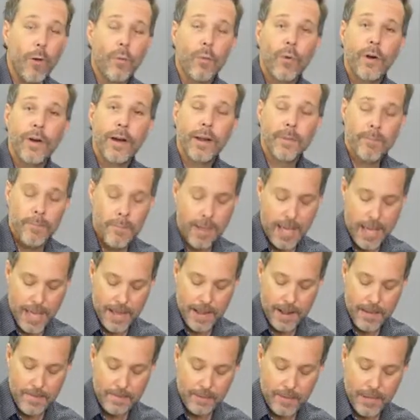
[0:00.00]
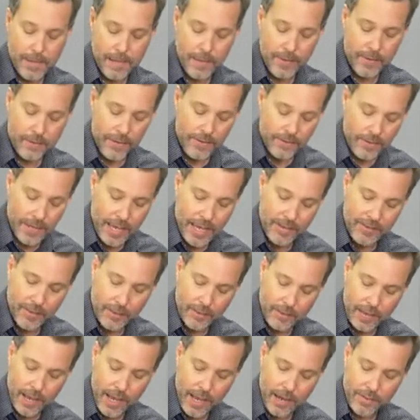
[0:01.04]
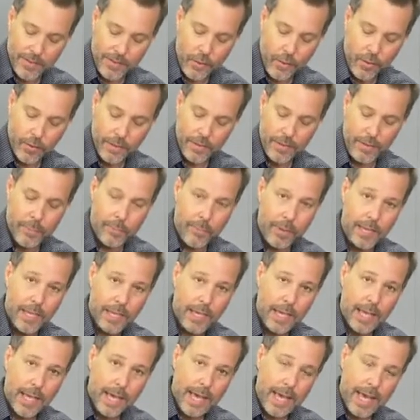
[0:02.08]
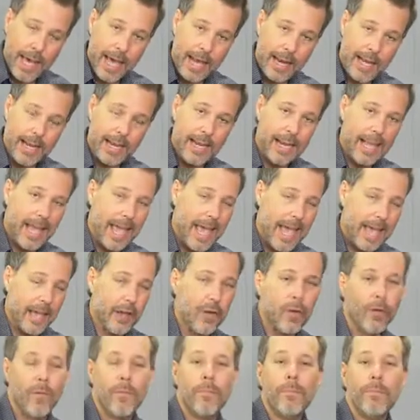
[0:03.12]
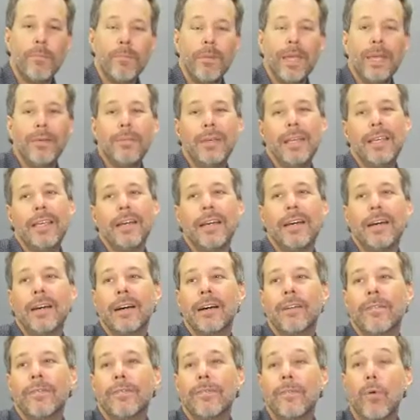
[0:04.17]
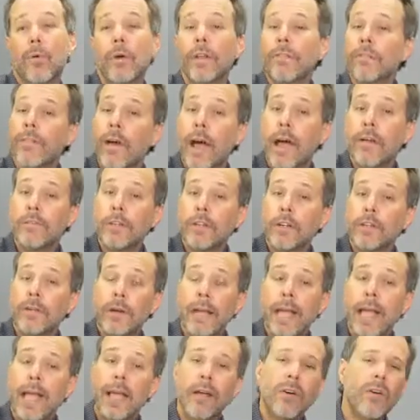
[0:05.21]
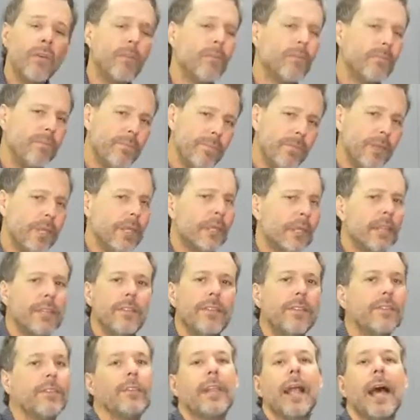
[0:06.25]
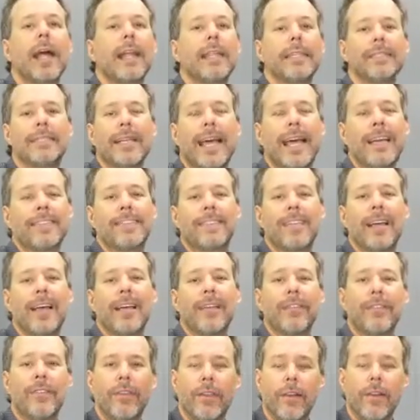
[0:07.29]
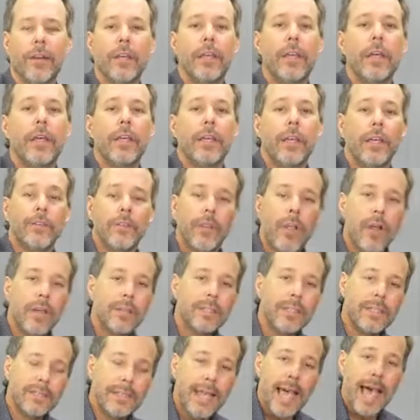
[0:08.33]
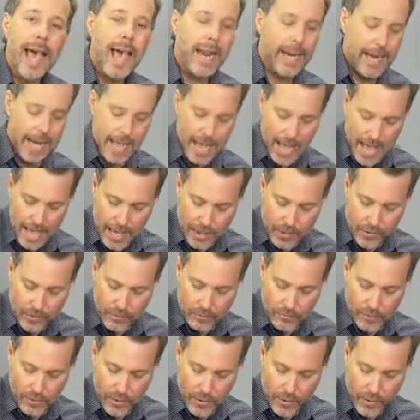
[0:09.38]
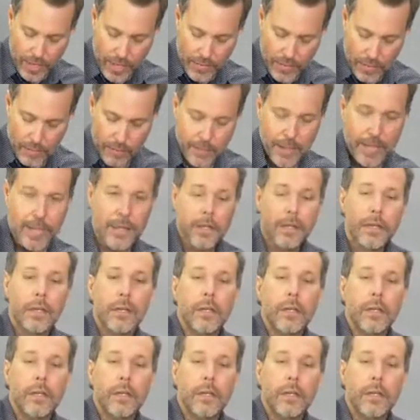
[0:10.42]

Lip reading: where it may. In this case, I'm kind of holding the pick at an angle, maybe a 45-degree angle. This is not exact science here. As long as it's at an angle so that the pick